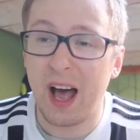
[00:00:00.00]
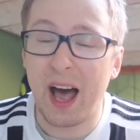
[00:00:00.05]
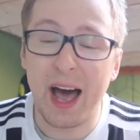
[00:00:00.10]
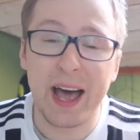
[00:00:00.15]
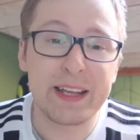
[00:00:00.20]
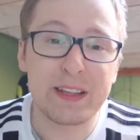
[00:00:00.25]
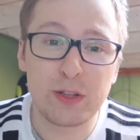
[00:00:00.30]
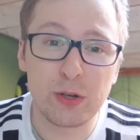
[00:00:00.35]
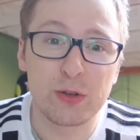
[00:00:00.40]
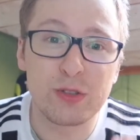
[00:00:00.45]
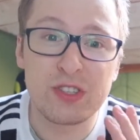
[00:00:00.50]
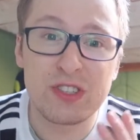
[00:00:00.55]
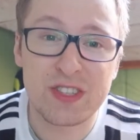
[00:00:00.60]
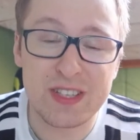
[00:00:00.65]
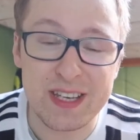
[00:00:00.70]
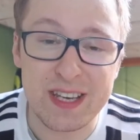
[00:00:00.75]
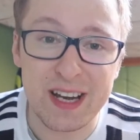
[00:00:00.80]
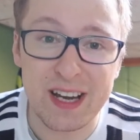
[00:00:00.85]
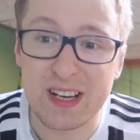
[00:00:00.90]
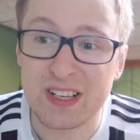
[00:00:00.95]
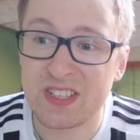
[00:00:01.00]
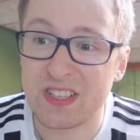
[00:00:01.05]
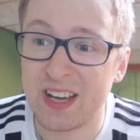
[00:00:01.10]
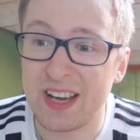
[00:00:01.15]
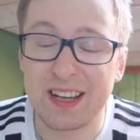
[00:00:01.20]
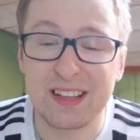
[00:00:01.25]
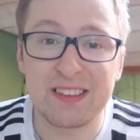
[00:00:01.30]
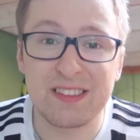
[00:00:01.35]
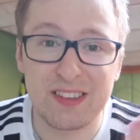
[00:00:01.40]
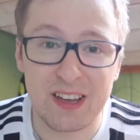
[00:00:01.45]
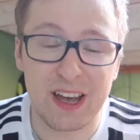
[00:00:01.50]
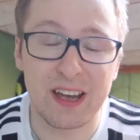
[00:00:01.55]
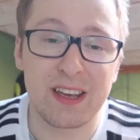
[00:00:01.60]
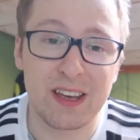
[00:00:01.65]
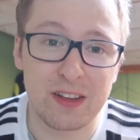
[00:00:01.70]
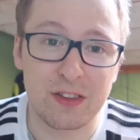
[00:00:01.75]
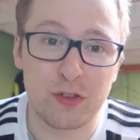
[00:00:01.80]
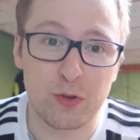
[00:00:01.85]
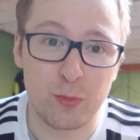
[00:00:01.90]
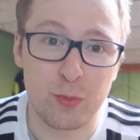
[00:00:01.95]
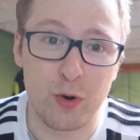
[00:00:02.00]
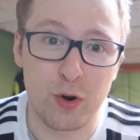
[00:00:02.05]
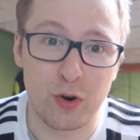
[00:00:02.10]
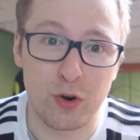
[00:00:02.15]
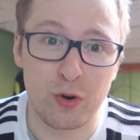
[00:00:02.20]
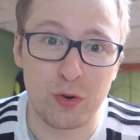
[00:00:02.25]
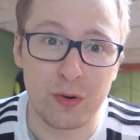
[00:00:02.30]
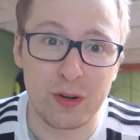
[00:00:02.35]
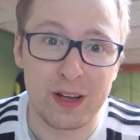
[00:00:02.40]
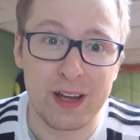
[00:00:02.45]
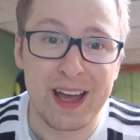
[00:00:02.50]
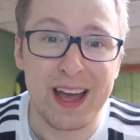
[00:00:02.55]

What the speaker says: I don't see us attacking tomorrow,